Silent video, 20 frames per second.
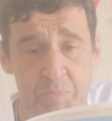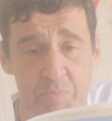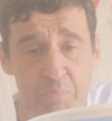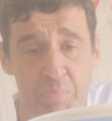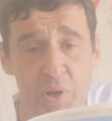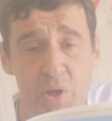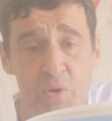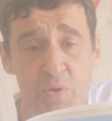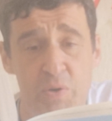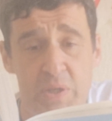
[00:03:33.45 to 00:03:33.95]

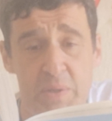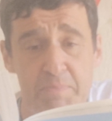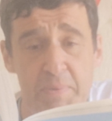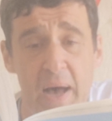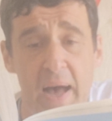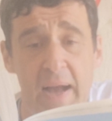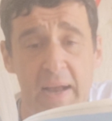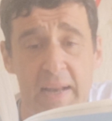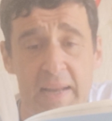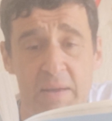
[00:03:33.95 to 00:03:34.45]
blue
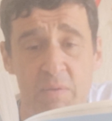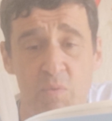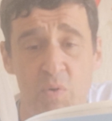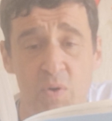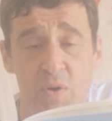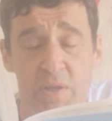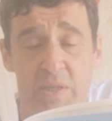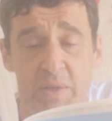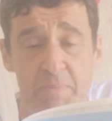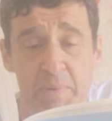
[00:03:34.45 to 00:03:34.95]
sparkling
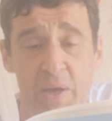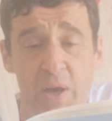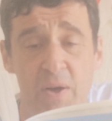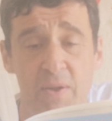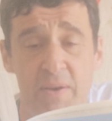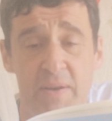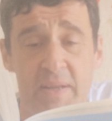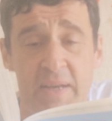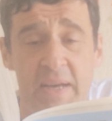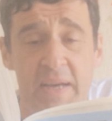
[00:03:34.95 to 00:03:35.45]
water
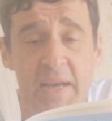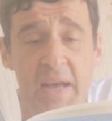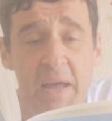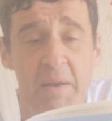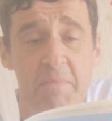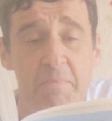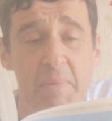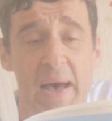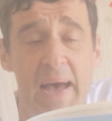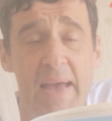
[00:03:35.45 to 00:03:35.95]
beyond,
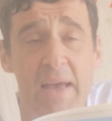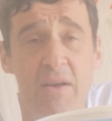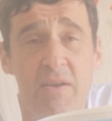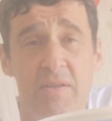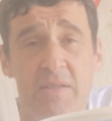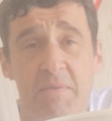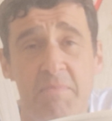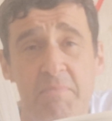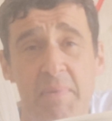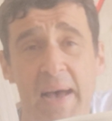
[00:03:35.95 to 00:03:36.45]
and
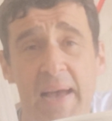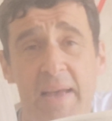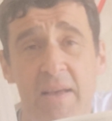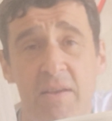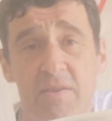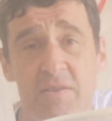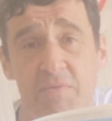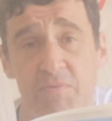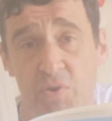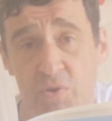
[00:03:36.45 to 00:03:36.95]
miles
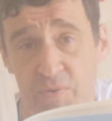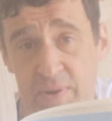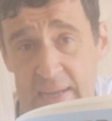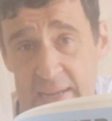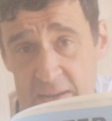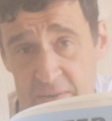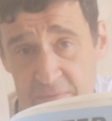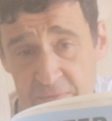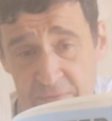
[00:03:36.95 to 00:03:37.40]
of green